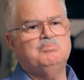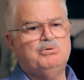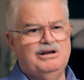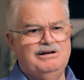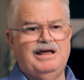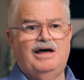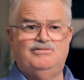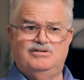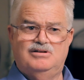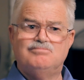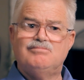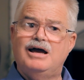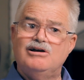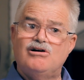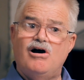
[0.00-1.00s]
predestined
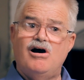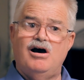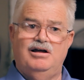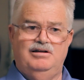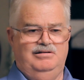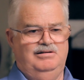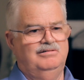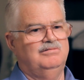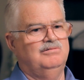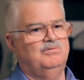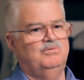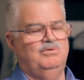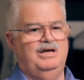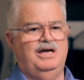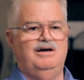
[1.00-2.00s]
by God.
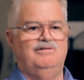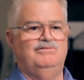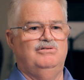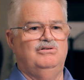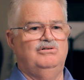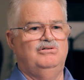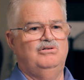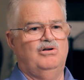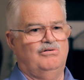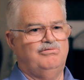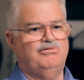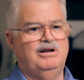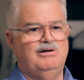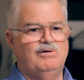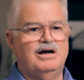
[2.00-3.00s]
We have no
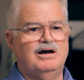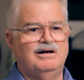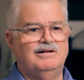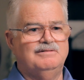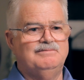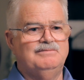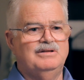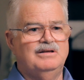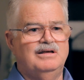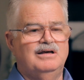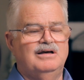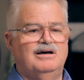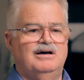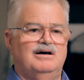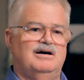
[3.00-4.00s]
free will.
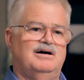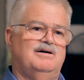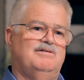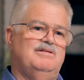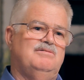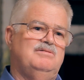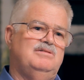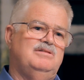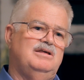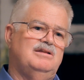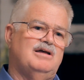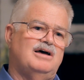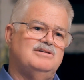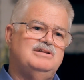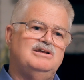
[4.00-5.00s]
The
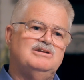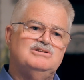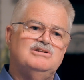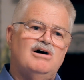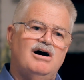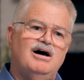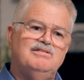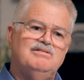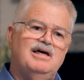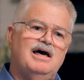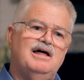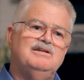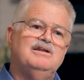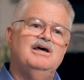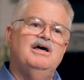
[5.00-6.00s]
Gnostics taught
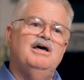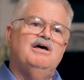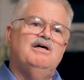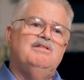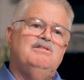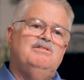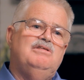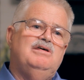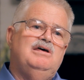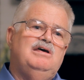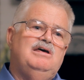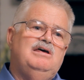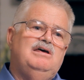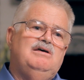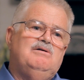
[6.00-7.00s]
that
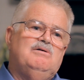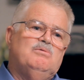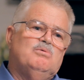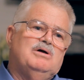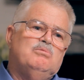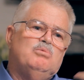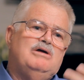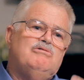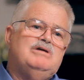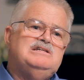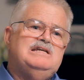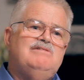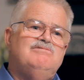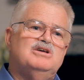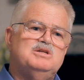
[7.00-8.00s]
when we
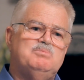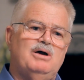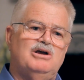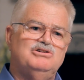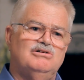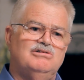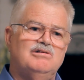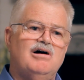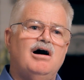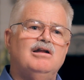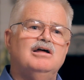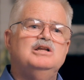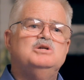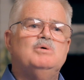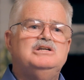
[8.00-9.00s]
receive this special
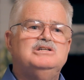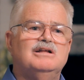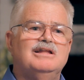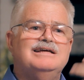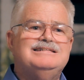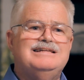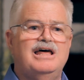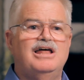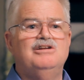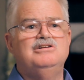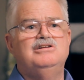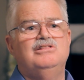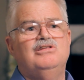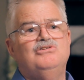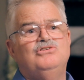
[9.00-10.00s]
knowledge, we shall
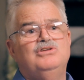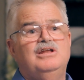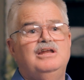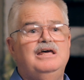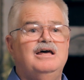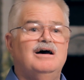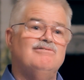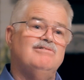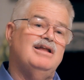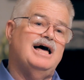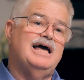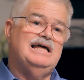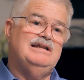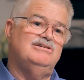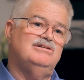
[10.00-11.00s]
ascend to the city of
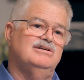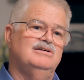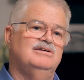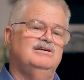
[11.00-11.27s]
light.